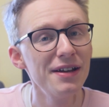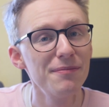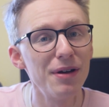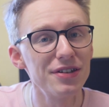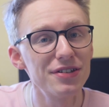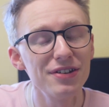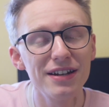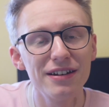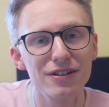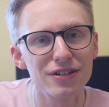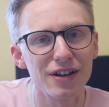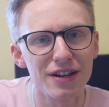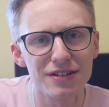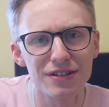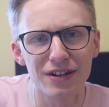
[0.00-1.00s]
But it certainly looks
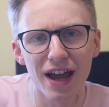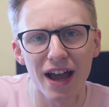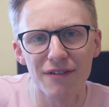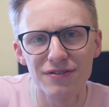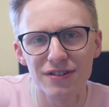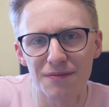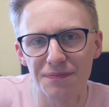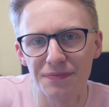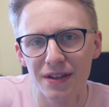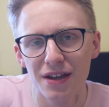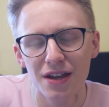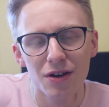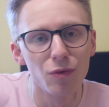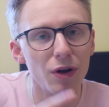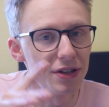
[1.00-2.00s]
like it's going to have some,
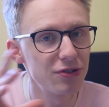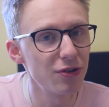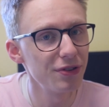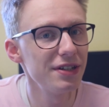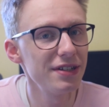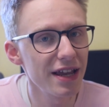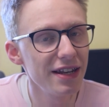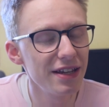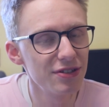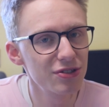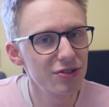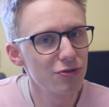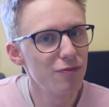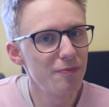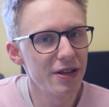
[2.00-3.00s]
well, it's got these alien
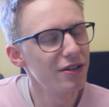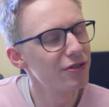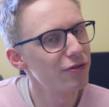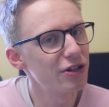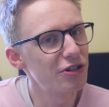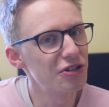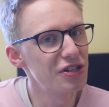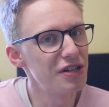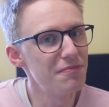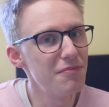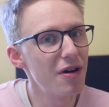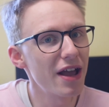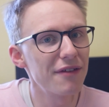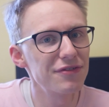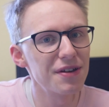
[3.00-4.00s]
scorpion creatures and it
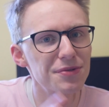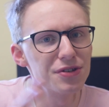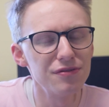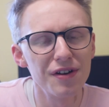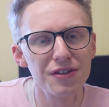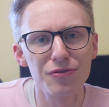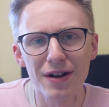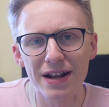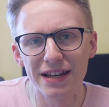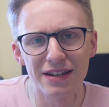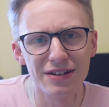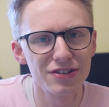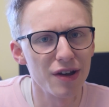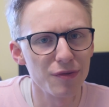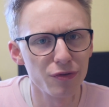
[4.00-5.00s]
might have some sort of other
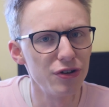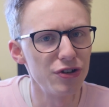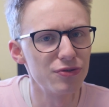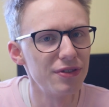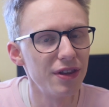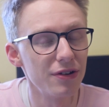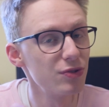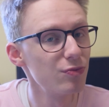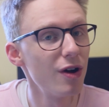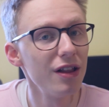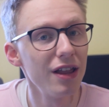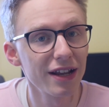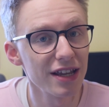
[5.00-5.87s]
alien type creature in there as well.